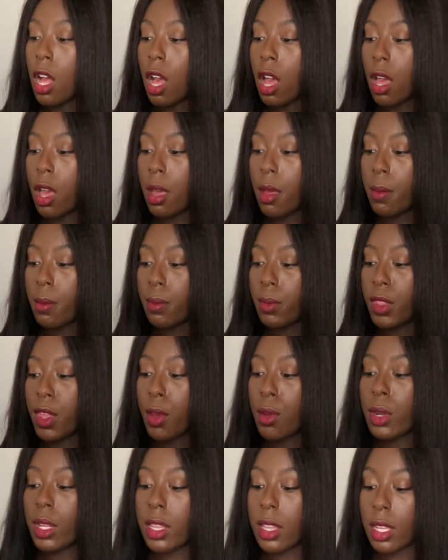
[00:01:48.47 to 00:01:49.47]
The
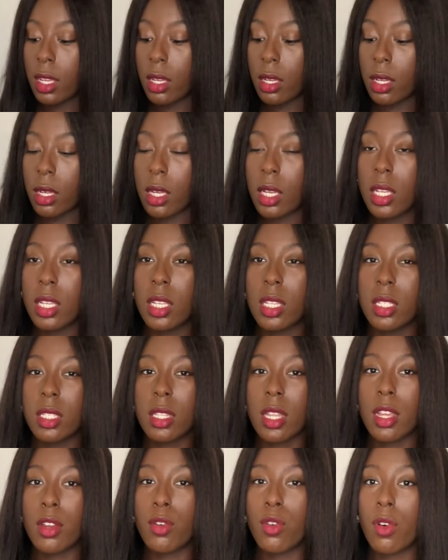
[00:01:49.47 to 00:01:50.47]
only thing is
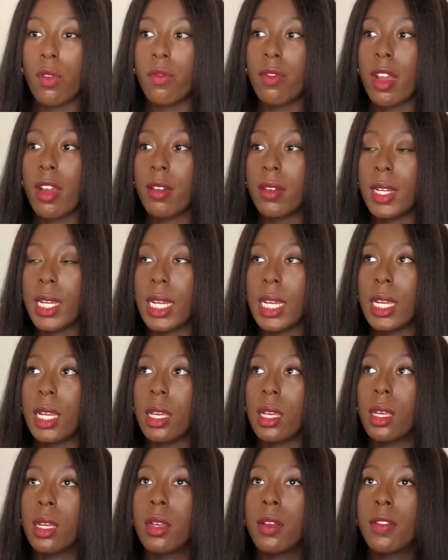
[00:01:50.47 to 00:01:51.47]
they're not
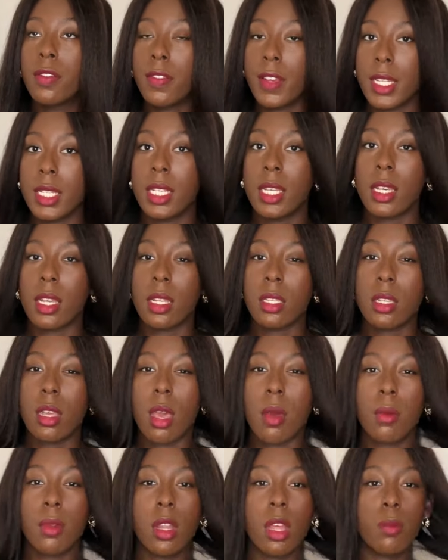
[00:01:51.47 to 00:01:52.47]
very fitted.
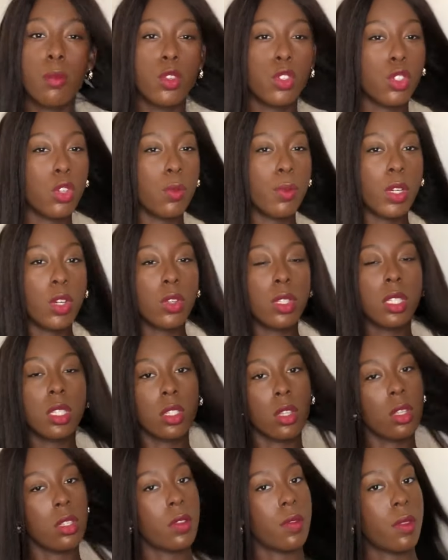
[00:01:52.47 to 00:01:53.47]
I'm not sure because it's
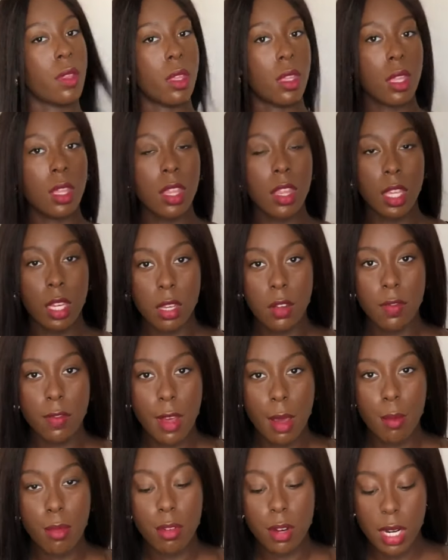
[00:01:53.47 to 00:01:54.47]
because of the thicker
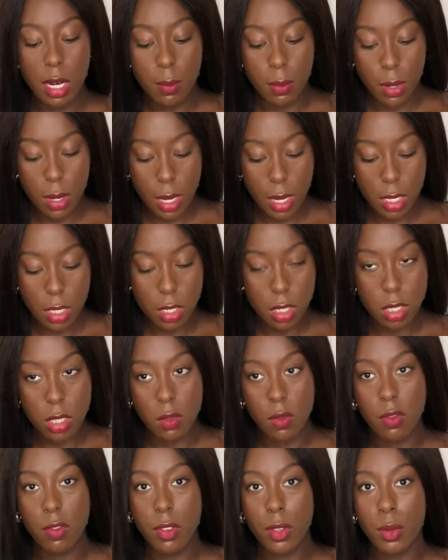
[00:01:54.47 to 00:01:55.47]
fabric, but it
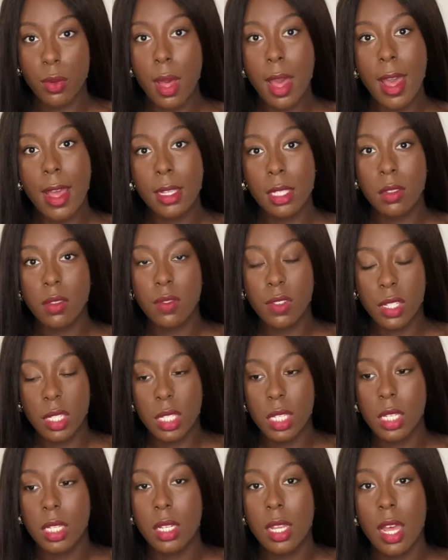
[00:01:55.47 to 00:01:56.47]
doesn't feel as
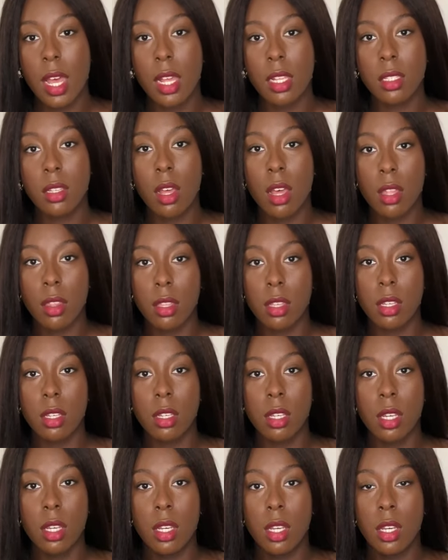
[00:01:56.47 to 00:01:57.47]
fitted as
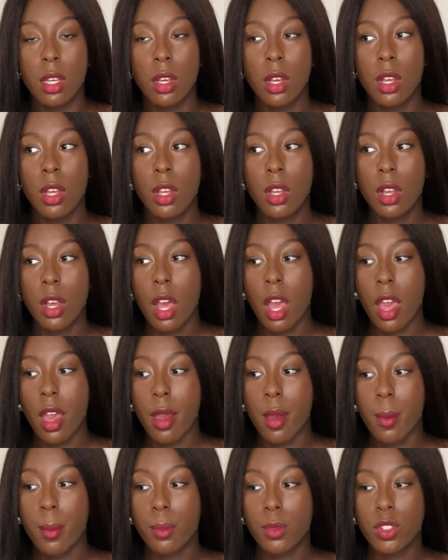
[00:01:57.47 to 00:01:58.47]
other
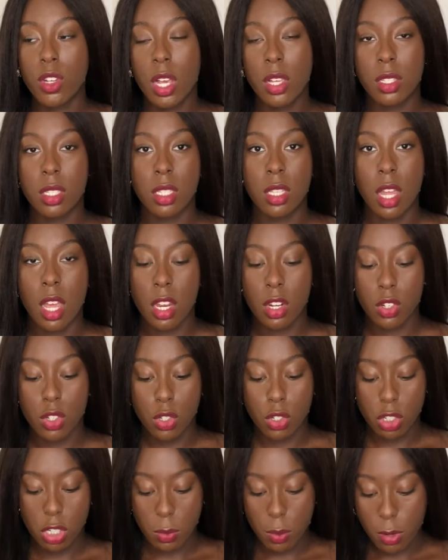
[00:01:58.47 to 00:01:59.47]
trousers that I'd
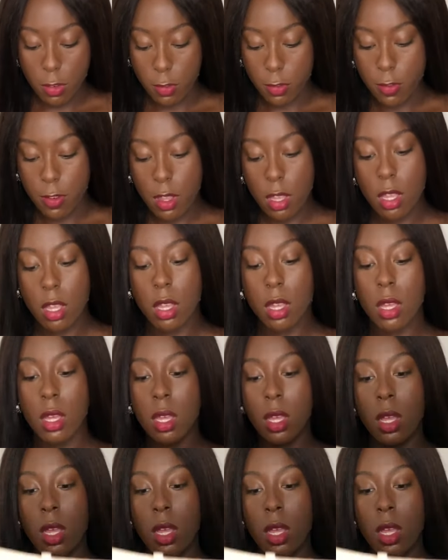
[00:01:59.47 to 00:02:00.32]
usually prefer.